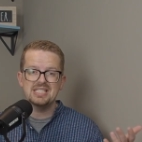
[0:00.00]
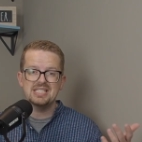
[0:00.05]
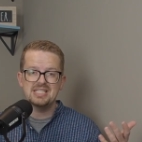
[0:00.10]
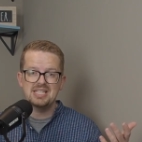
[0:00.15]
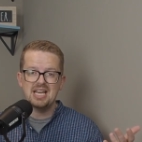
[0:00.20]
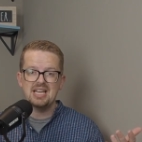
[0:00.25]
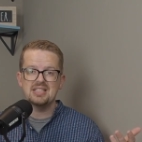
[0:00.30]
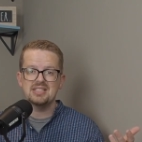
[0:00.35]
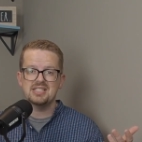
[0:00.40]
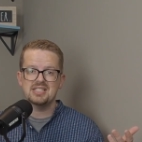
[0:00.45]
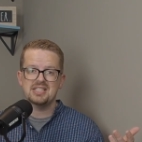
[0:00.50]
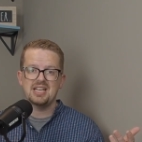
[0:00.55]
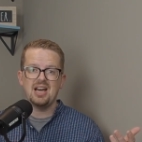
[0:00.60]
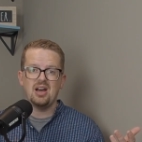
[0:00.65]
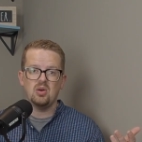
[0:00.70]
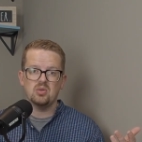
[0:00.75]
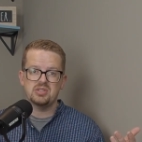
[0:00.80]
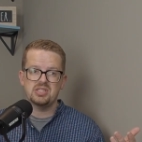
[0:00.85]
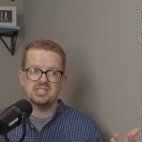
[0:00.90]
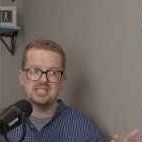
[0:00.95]
10
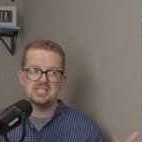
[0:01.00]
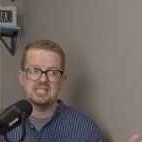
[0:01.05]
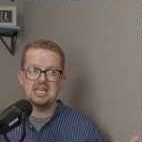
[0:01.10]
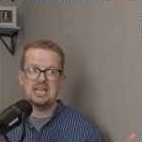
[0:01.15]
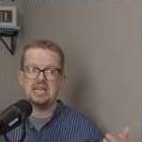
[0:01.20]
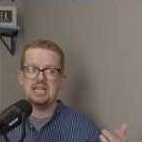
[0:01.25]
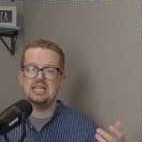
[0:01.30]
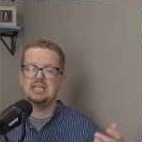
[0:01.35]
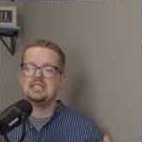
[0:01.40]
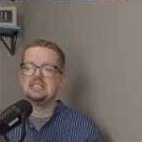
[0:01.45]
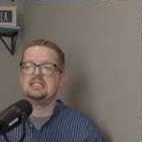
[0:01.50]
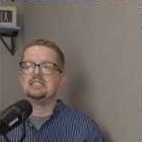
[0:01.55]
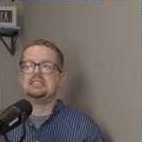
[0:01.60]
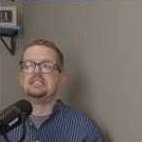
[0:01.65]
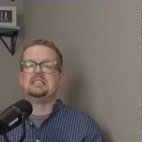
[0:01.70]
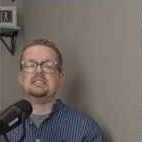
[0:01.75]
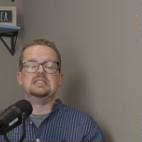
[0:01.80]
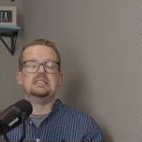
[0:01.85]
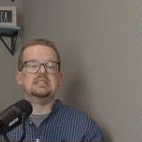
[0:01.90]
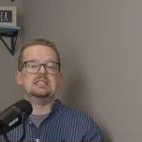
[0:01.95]
scouts to say,
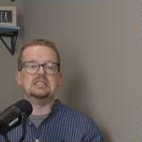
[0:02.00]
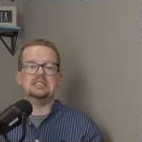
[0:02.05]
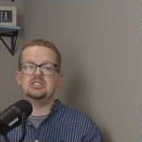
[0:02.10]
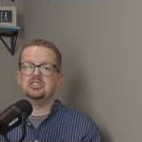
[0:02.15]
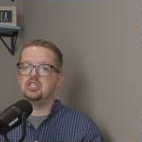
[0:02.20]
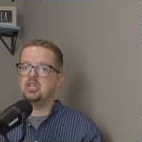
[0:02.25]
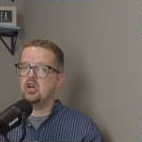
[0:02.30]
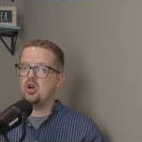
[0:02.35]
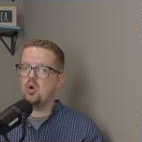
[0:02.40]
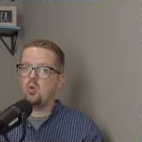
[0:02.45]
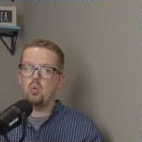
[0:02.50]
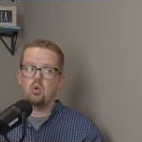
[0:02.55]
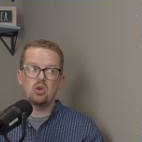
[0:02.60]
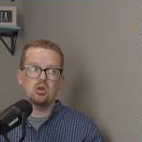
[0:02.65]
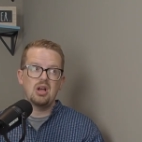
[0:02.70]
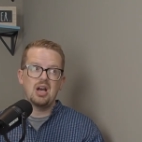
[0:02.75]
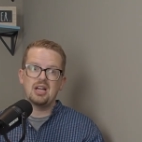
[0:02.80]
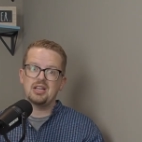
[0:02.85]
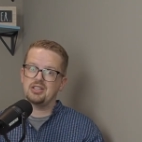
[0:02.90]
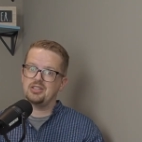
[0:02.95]
oh no, we're
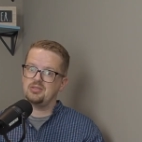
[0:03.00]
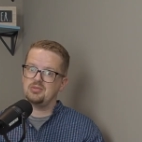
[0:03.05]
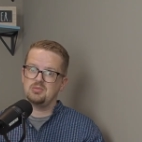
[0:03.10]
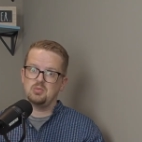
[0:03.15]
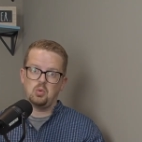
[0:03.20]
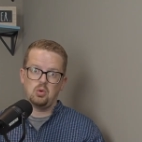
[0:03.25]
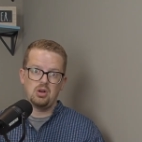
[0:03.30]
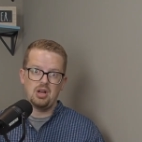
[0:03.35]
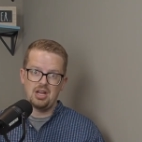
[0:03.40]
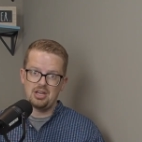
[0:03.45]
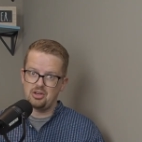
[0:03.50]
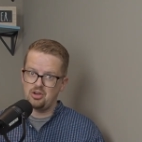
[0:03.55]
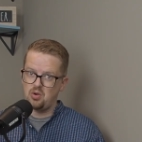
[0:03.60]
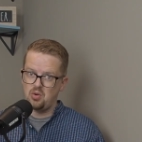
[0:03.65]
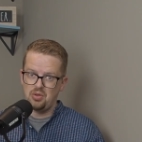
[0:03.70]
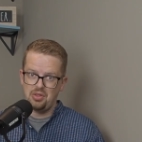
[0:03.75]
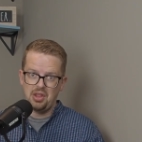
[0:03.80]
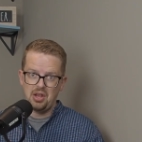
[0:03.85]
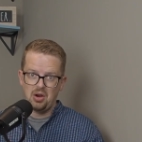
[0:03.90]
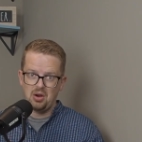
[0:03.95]
not
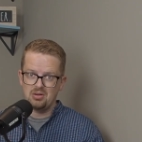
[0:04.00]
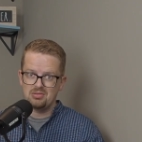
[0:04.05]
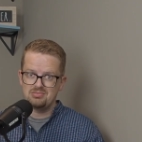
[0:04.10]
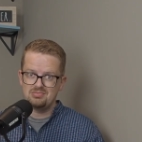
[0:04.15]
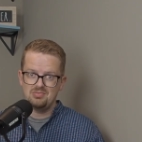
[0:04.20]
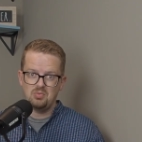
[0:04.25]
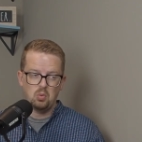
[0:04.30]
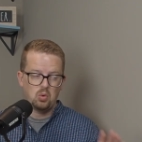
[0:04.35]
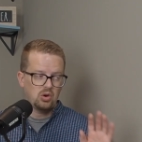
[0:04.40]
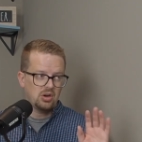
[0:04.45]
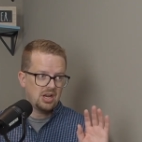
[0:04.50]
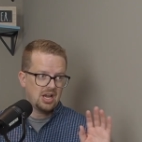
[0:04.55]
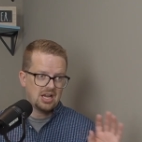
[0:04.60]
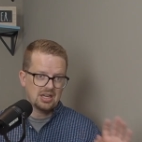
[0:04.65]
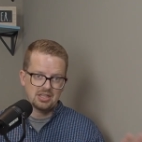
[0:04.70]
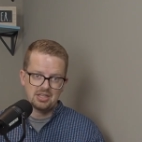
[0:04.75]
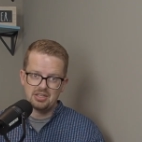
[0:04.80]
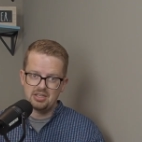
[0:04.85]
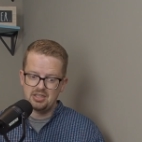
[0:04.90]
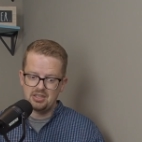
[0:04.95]
going there. We're
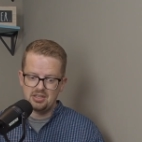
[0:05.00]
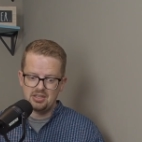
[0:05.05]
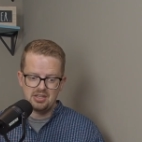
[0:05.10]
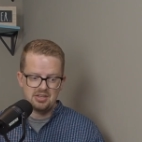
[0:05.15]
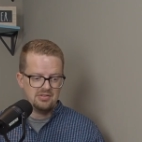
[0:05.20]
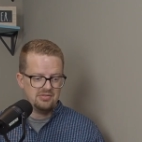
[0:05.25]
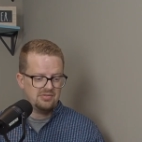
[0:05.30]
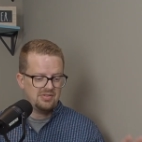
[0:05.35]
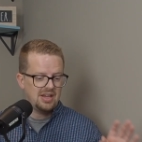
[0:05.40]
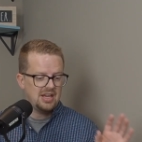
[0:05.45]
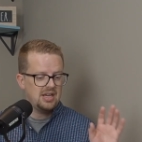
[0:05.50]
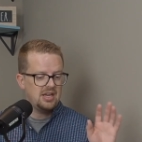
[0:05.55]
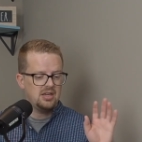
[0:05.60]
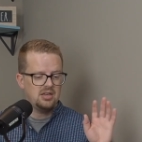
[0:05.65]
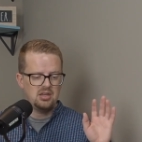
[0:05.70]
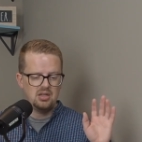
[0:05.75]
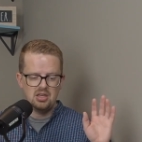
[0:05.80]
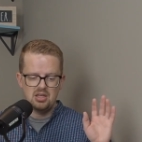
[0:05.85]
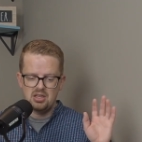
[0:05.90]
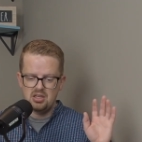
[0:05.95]
not going to
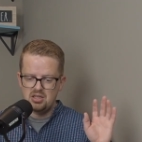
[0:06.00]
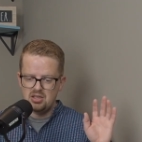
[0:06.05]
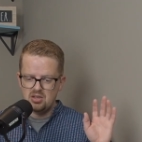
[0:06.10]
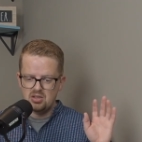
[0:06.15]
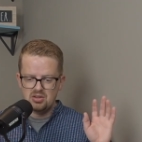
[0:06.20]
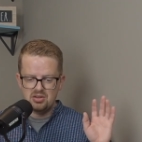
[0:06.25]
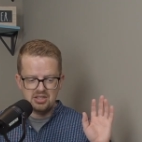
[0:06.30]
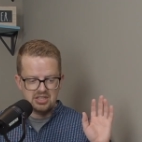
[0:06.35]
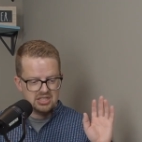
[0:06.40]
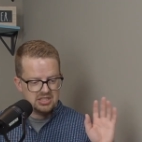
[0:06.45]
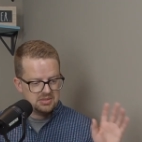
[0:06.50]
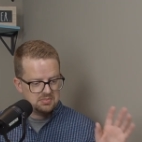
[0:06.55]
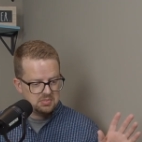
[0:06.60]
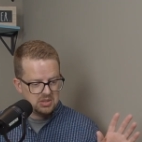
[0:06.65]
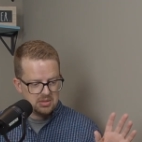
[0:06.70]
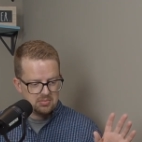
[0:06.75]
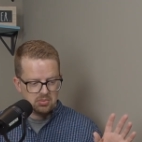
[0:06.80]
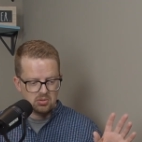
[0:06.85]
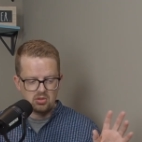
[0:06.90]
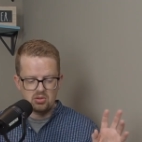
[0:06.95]
invade. these
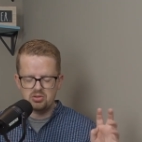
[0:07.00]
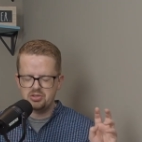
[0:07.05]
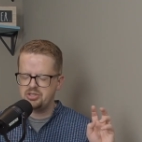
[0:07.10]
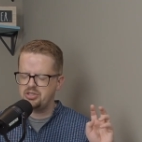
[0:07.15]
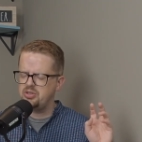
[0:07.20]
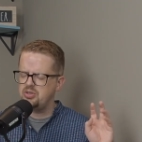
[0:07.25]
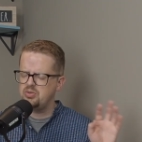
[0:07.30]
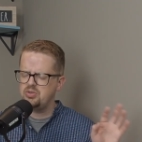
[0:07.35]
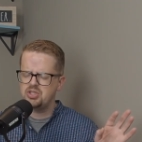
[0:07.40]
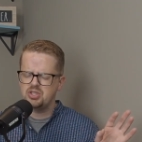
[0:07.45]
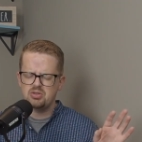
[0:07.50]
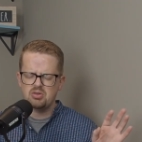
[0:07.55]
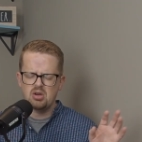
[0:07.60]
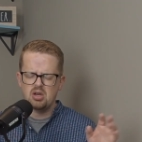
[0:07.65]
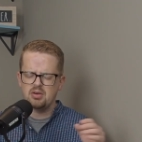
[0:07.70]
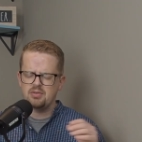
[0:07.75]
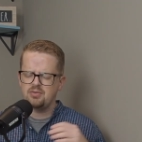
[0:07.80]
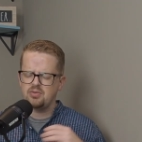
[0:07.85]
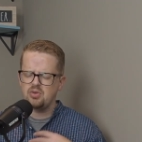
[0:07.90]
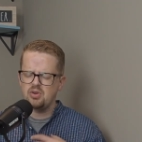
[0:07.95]
people are too
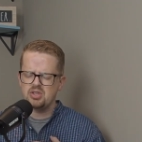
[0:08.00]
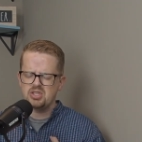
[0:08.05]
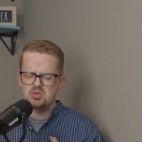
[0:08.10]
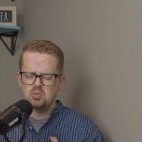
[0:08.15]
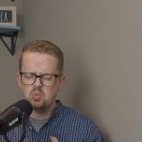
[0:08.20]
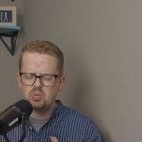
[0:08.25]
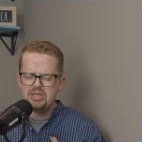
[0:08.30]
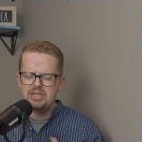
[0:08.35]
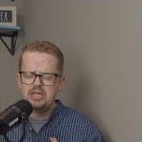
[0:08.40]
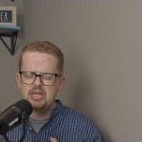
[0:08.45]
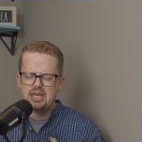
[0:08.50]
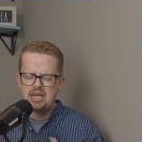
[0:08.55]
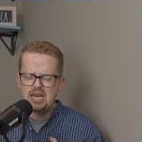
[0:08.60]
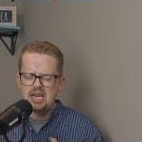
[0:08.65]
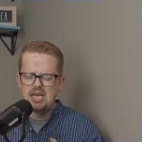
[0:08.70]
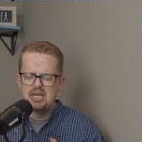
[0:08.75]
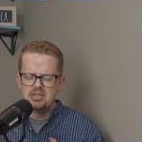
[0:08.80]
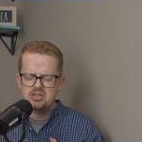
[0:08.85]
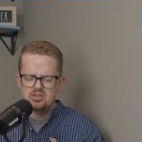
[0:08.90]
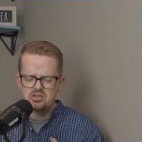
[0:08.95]
strong for us. We
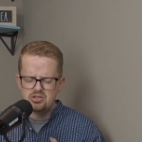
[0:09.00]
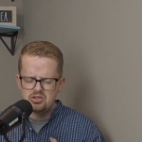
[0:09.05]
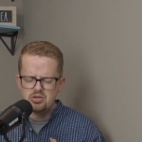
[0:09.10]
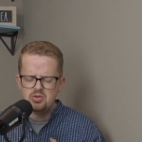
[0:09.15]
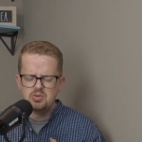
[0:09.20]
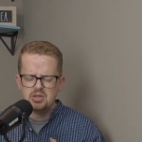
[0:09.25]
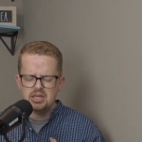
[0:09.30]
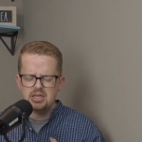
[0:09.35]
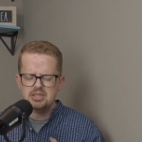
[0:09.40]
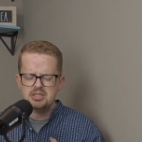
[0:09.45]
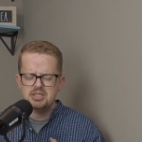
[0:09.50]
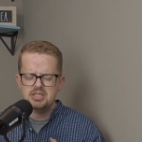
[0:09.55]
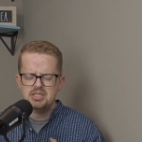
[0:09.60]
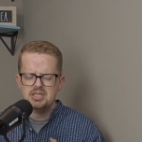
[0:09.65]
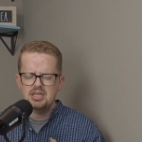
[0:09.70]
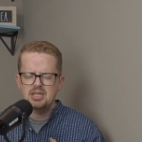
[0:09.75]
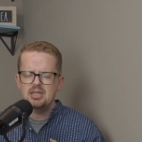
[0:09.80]
can't do this.